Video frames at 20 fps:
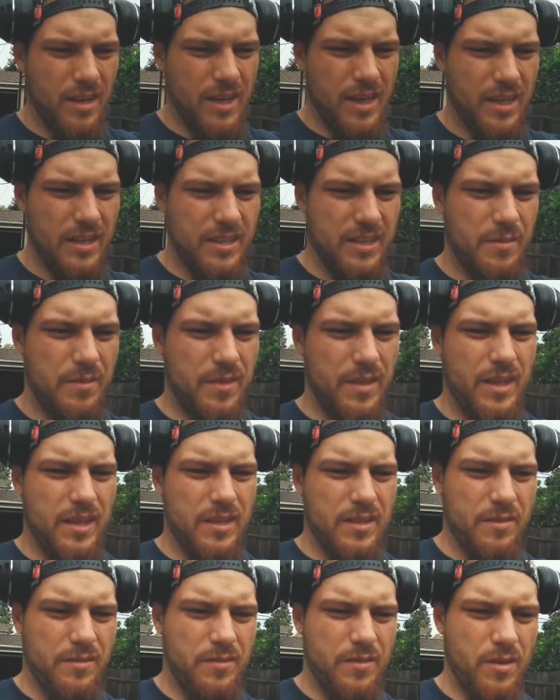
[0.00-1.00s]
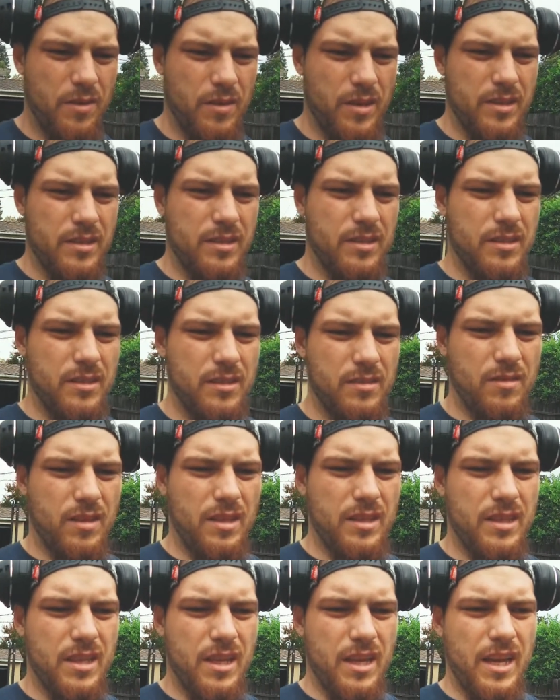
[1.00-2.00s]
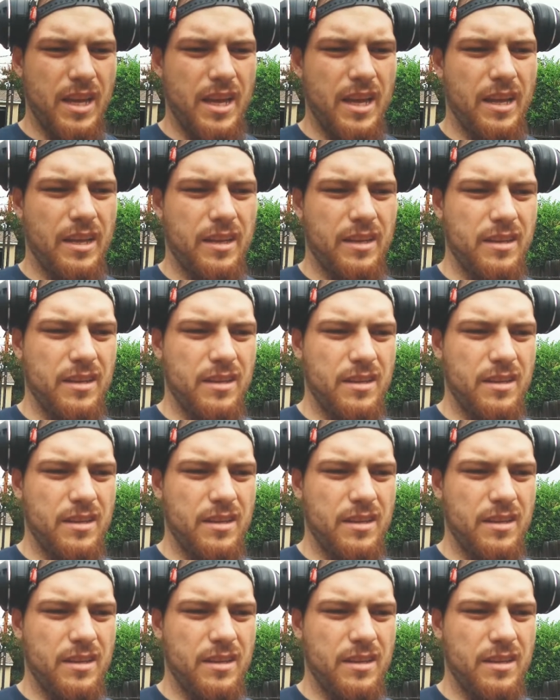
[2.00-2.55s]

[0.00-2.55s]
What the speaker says: I can't seem to get it to focus. What the heck?